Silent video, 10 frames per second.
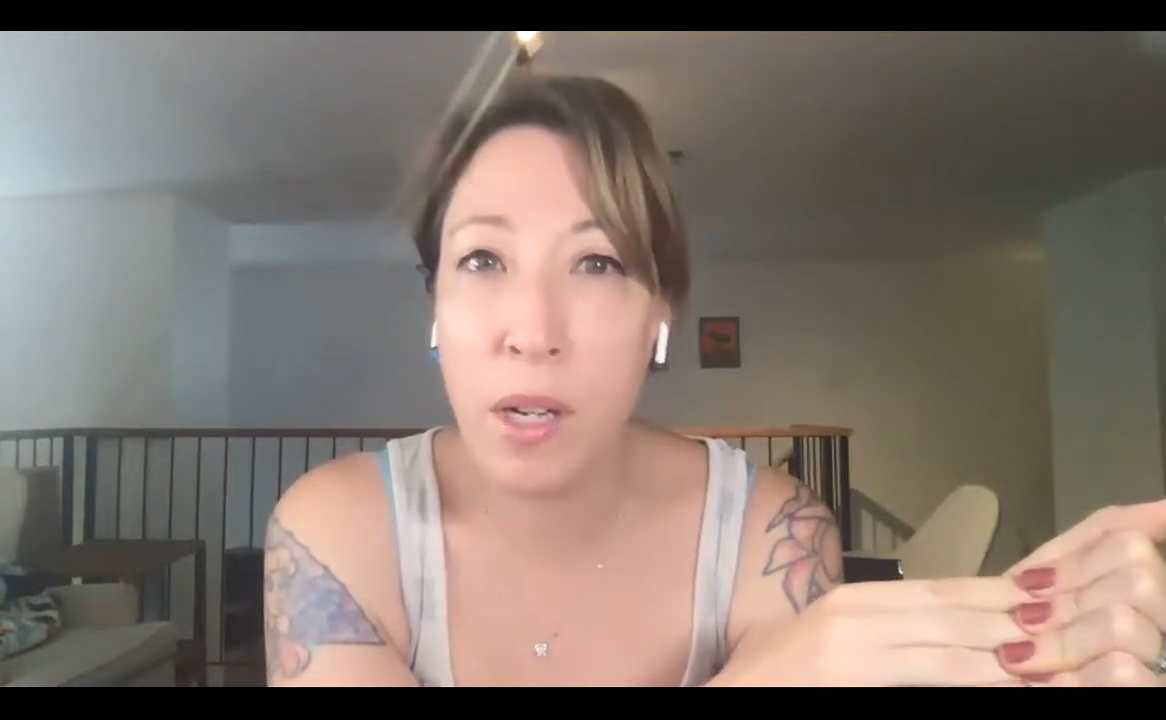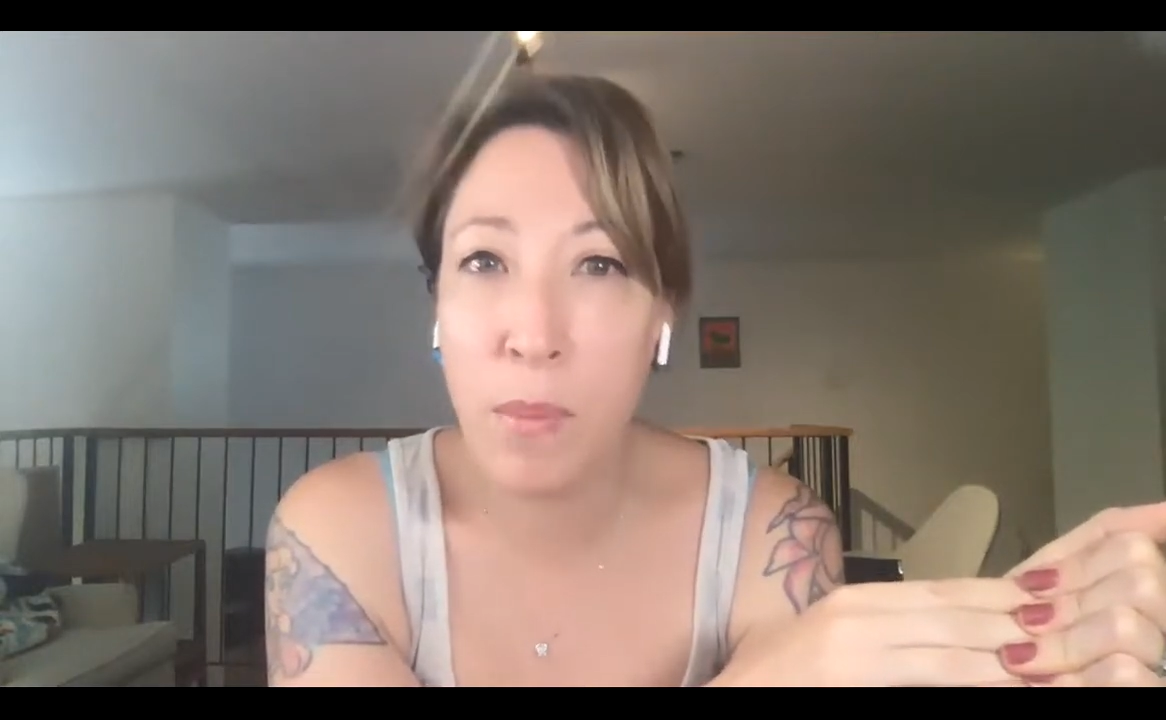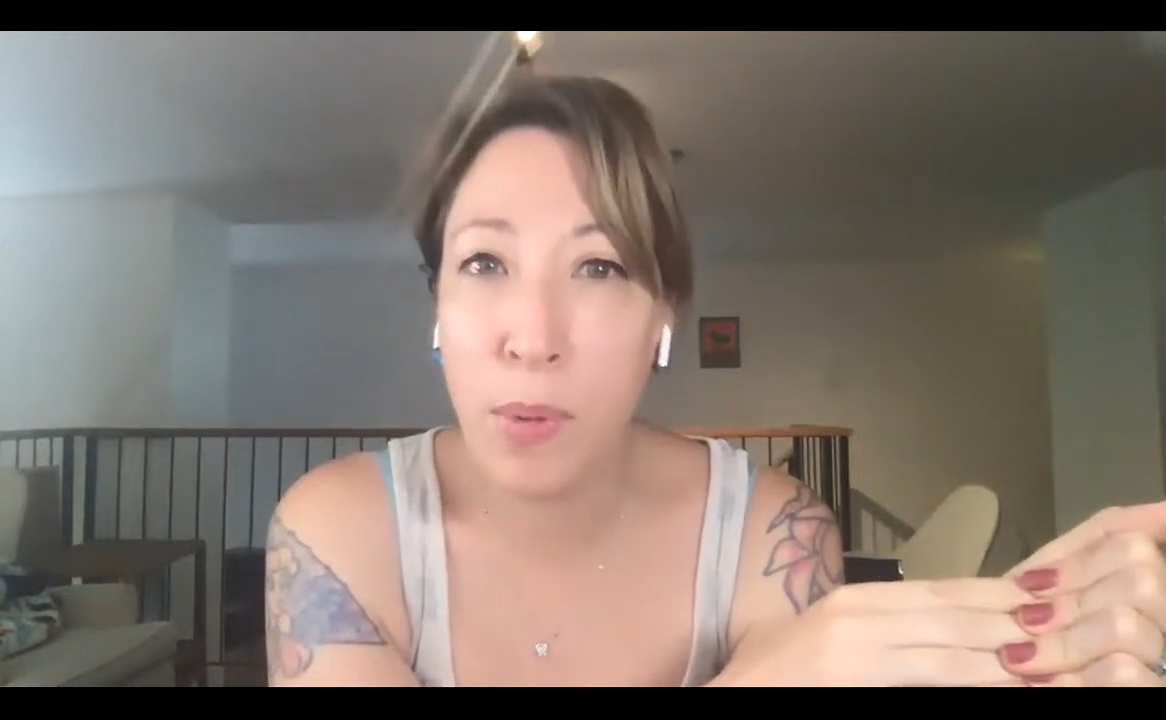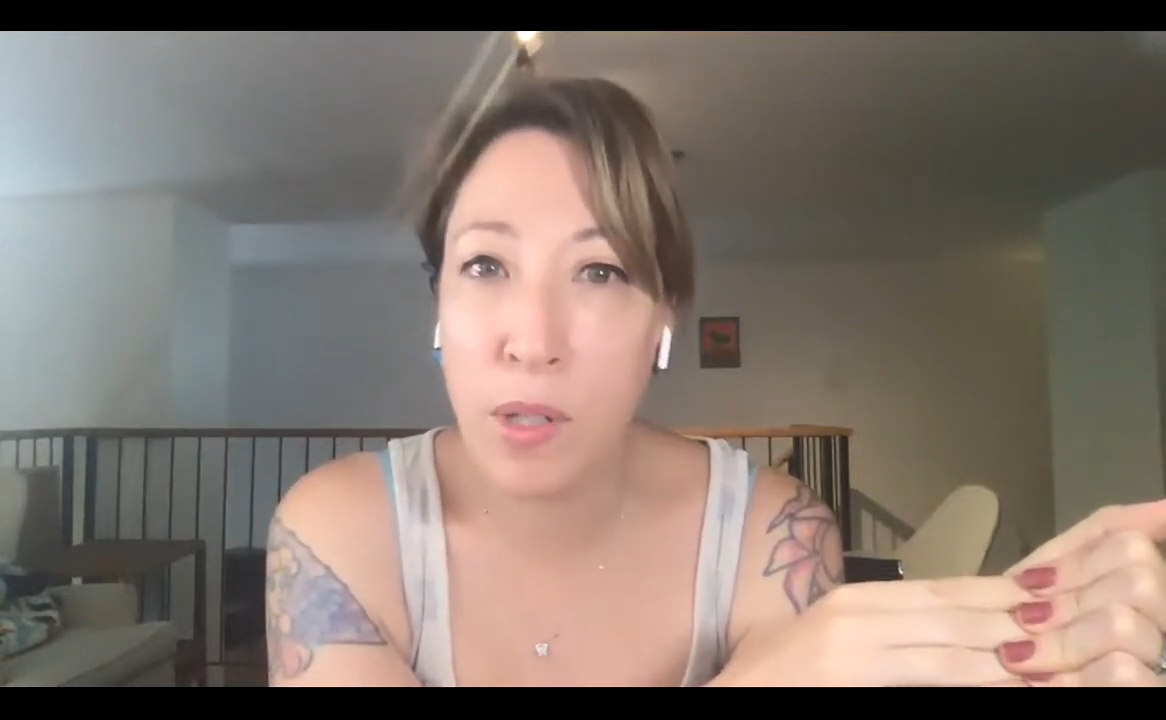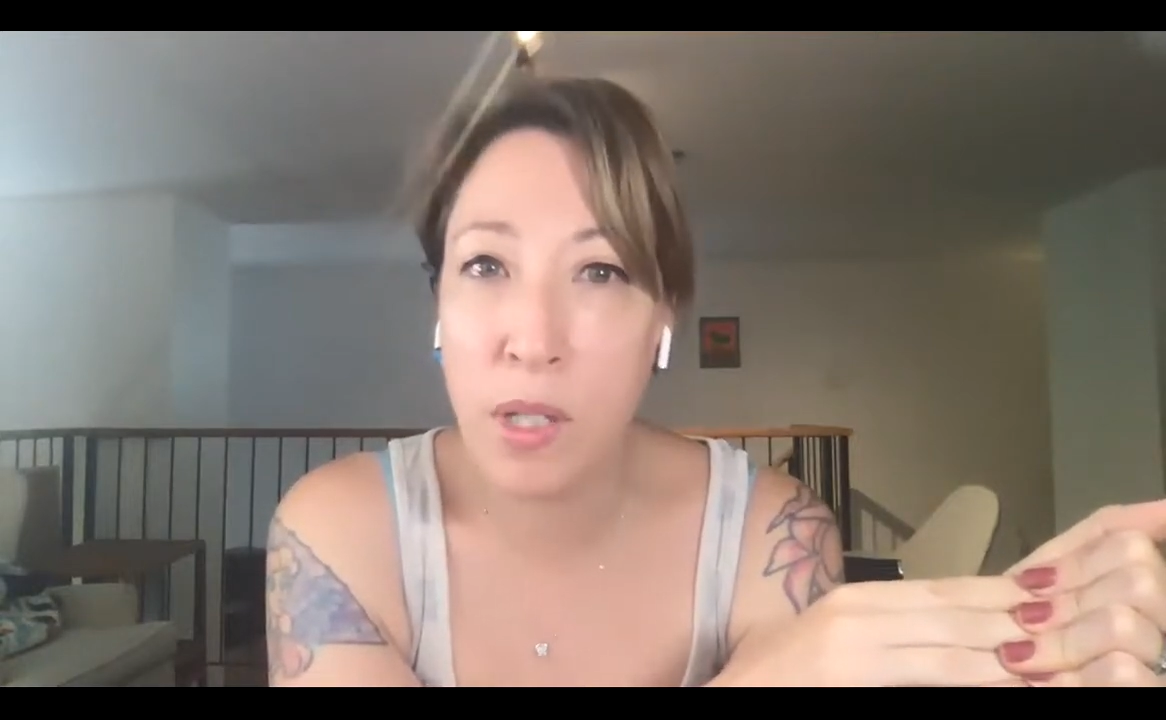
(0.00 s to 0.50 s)
of the
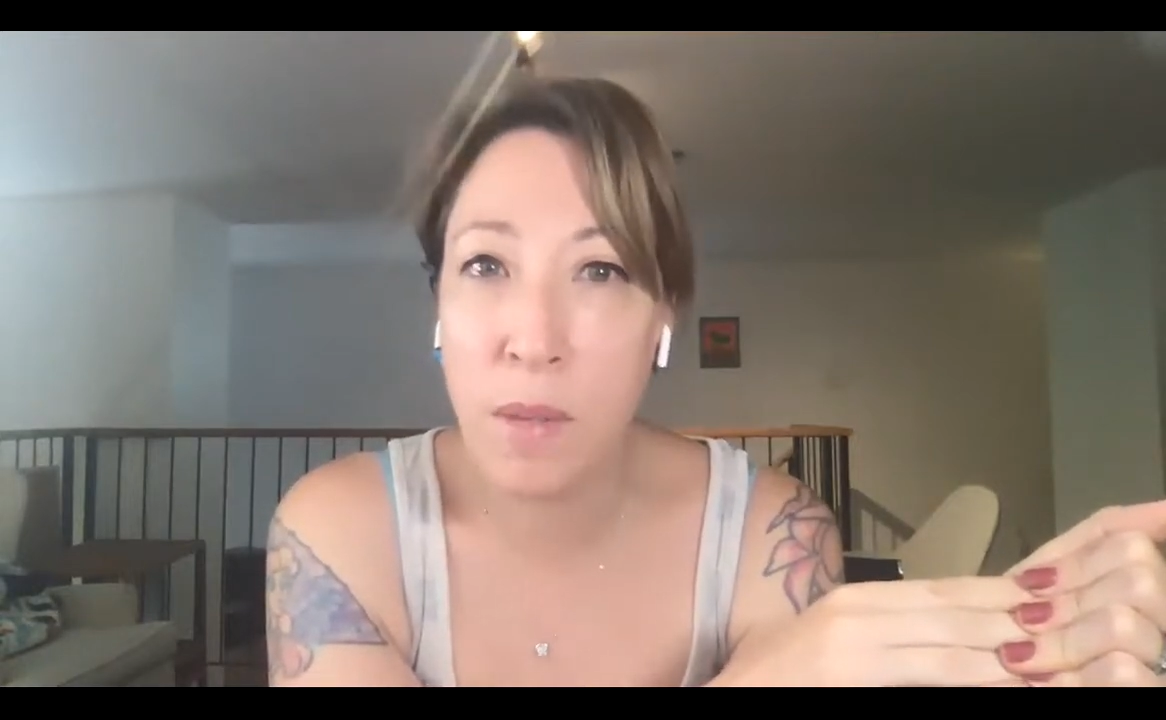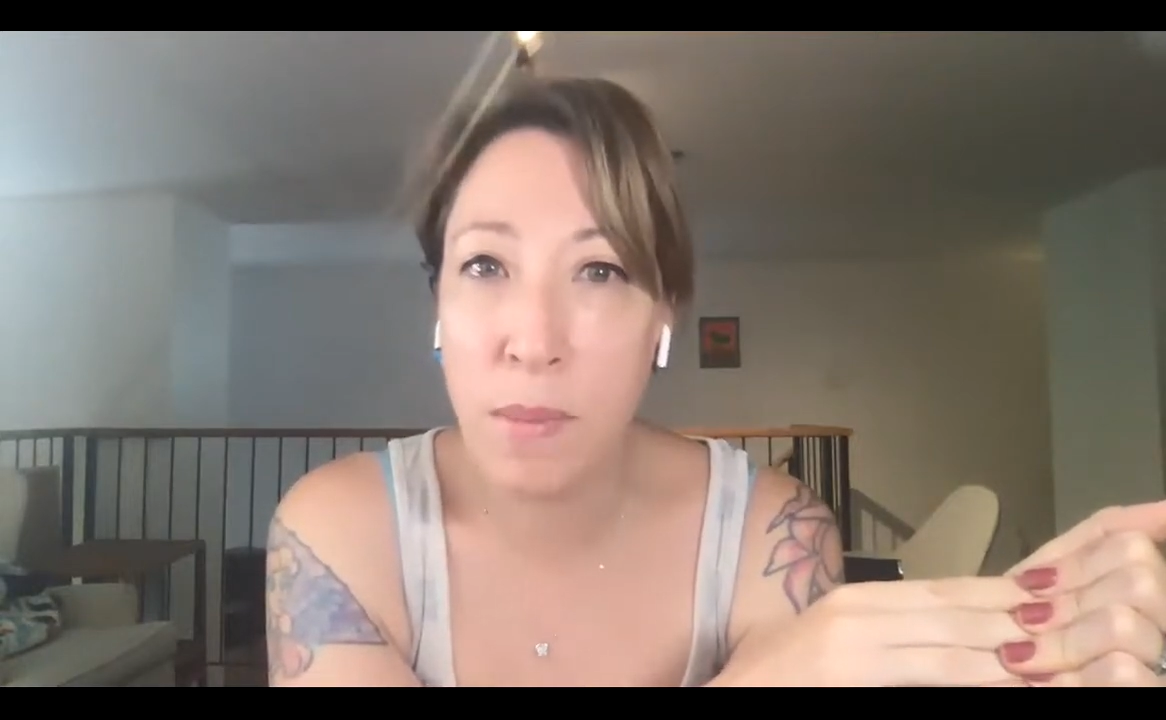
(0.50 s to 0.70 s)
birds and the